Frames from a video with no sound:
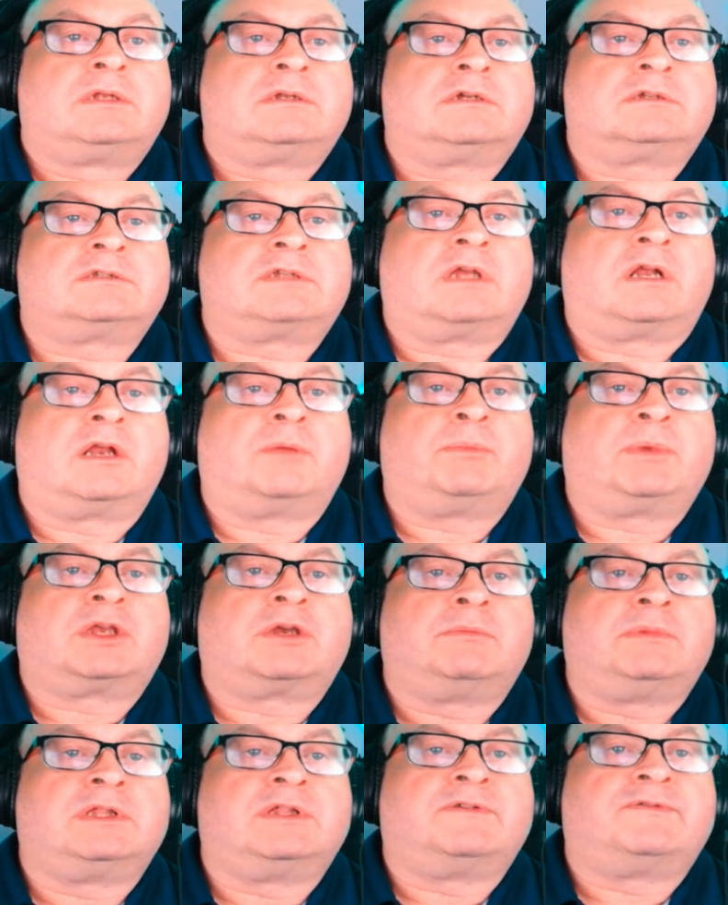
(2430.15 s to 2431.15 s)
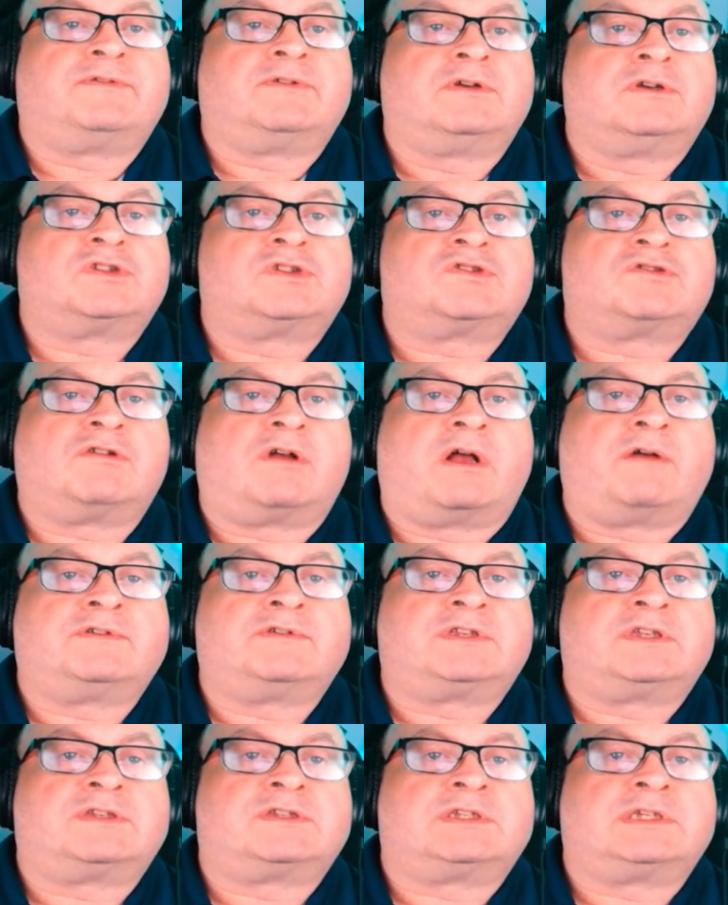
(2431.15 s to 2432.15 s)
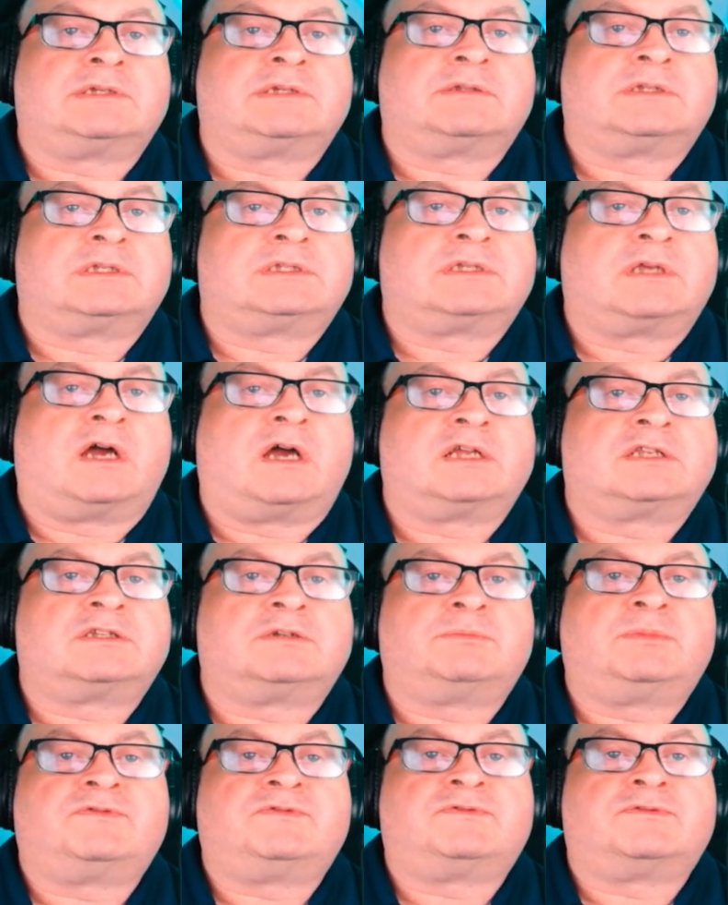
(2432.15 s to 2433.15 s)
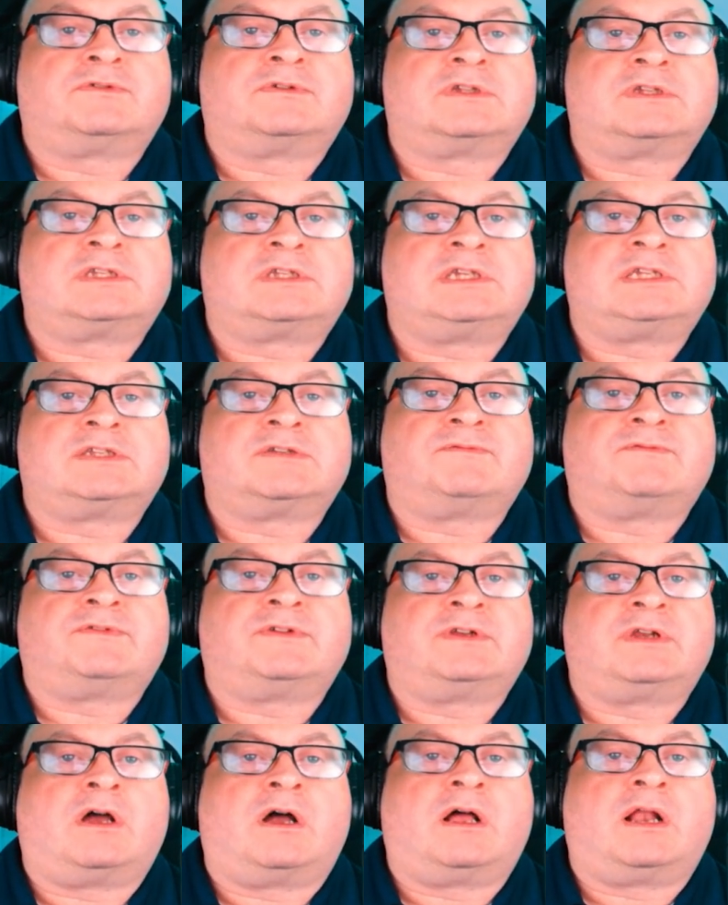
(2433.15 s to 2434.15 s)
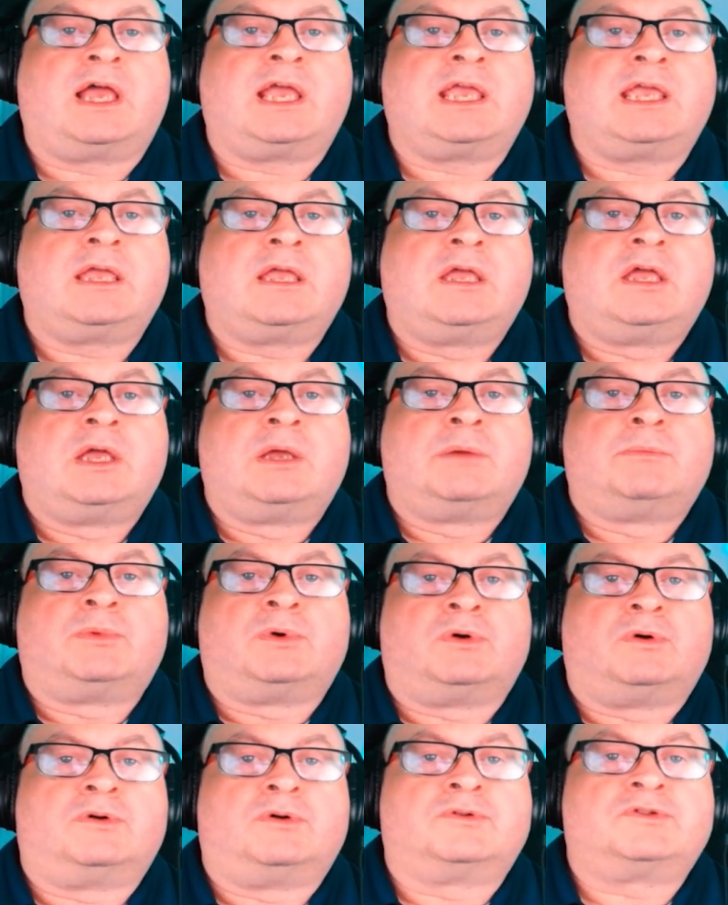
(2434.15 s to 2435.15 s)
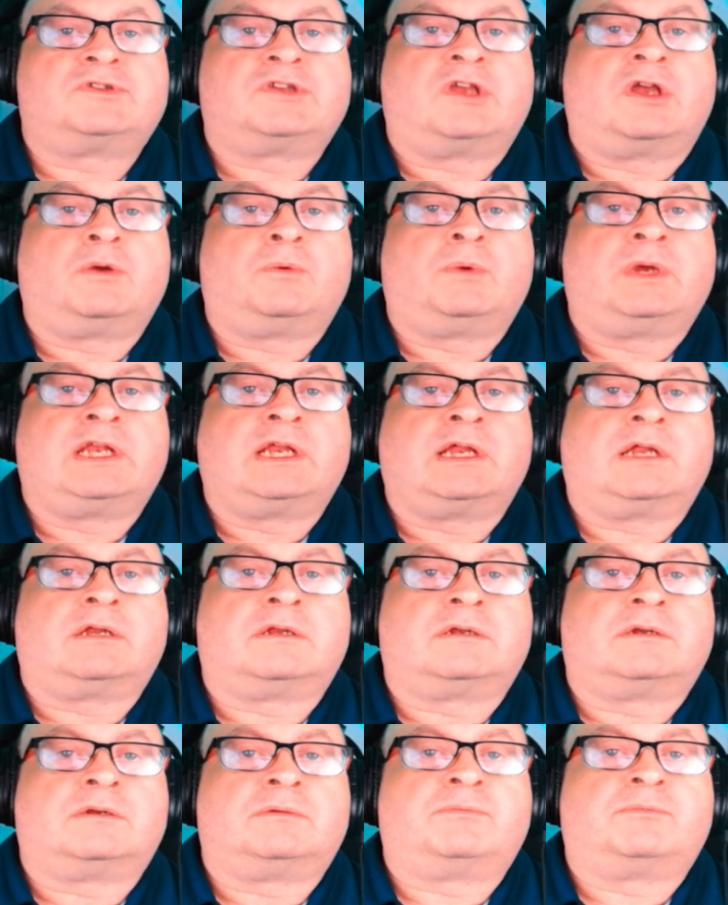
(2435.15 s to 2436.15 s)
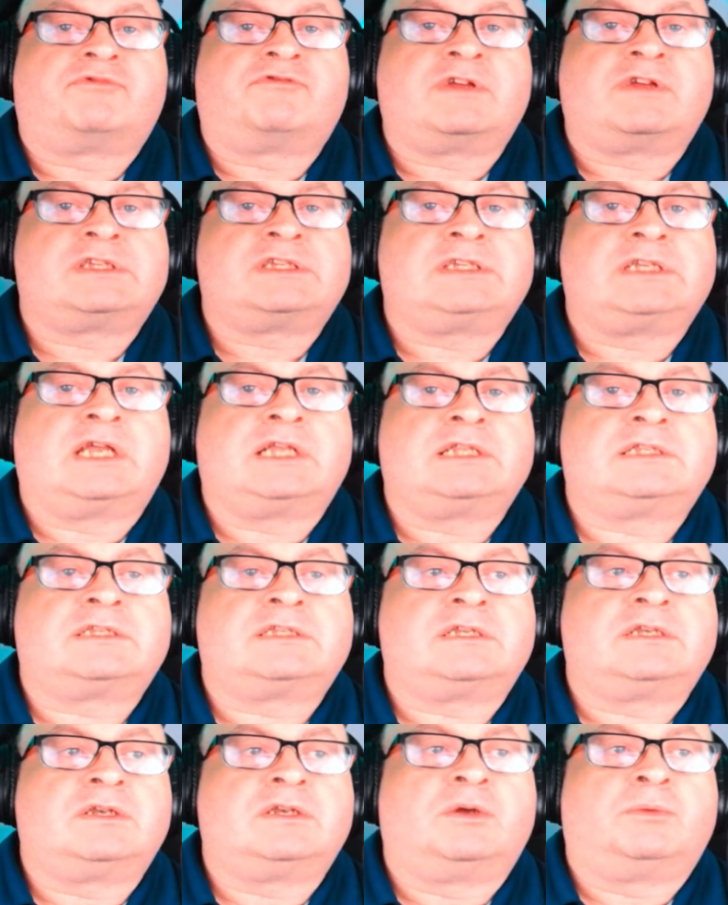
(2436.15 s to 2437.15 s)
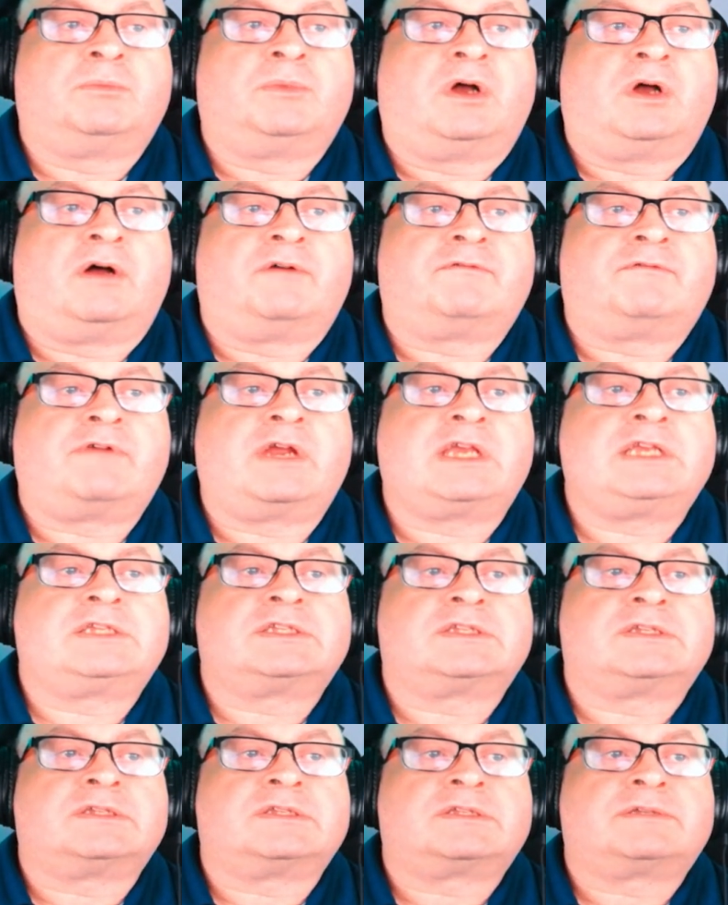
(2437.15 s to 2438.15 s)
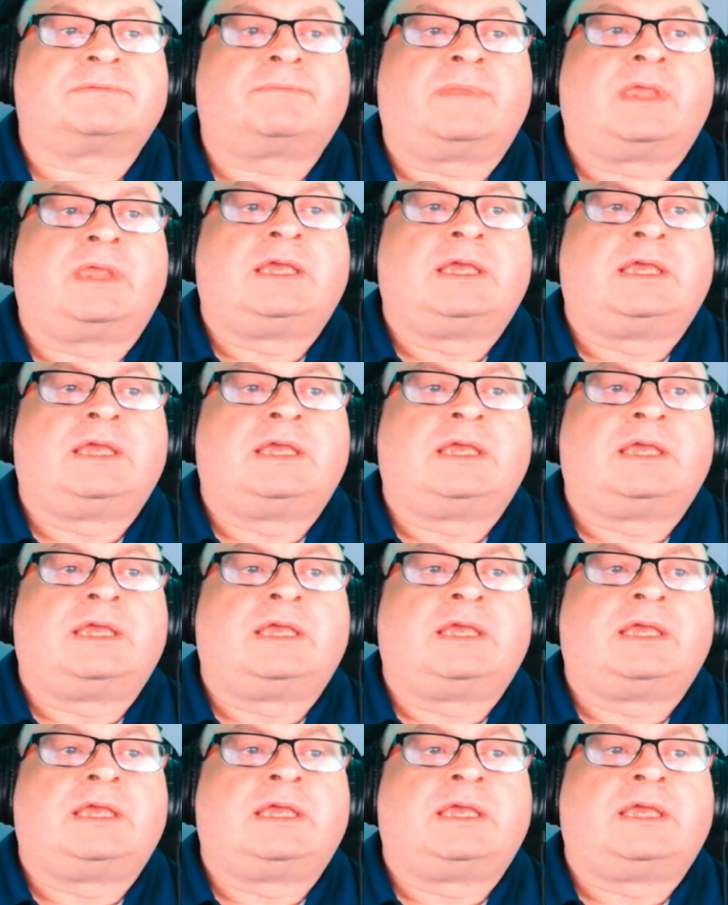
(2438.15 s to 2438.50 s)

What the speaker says: not only becoming the first driver to seal the title before the season finale, but also winning an unprecedented number of races.